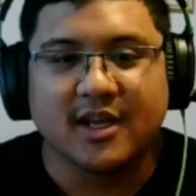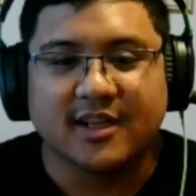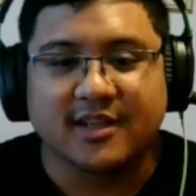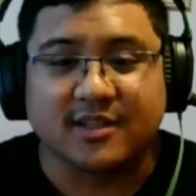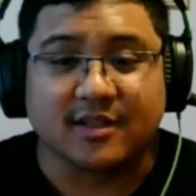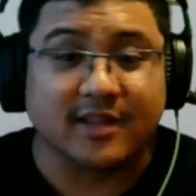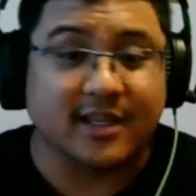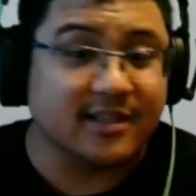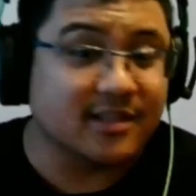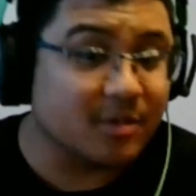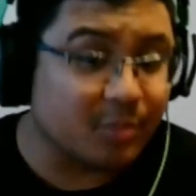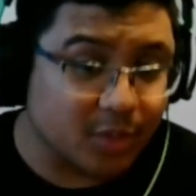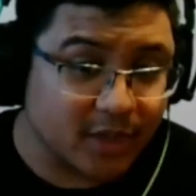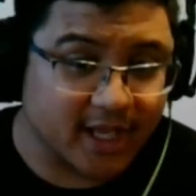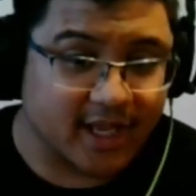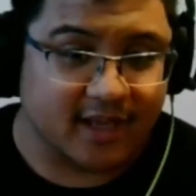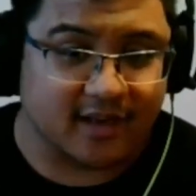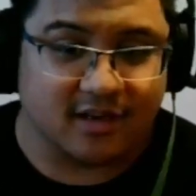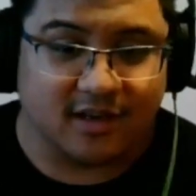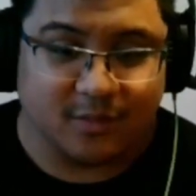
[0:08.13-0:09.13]
So that's the
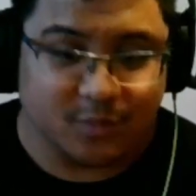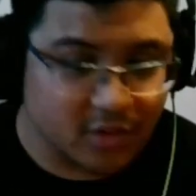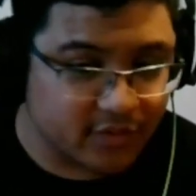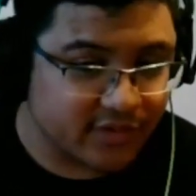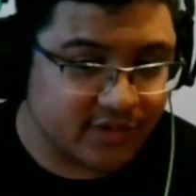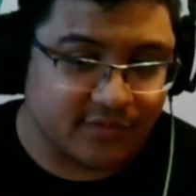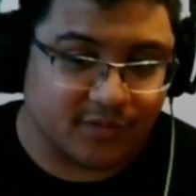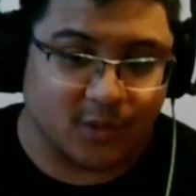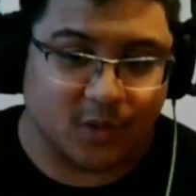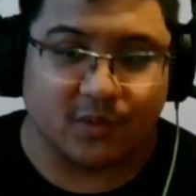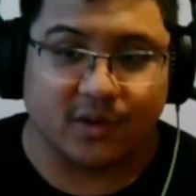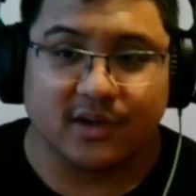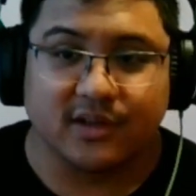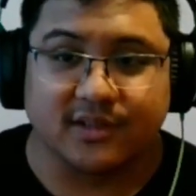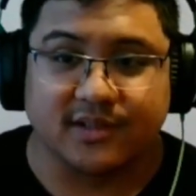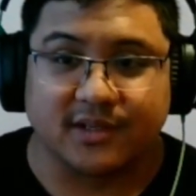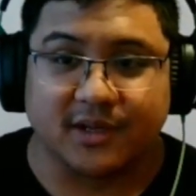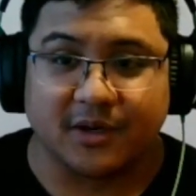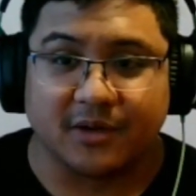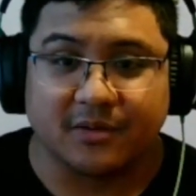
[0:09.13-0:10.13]
plan moving forward,
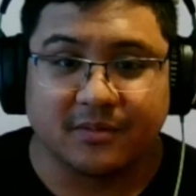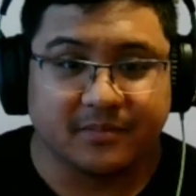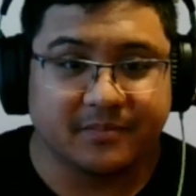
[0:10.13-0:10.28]
so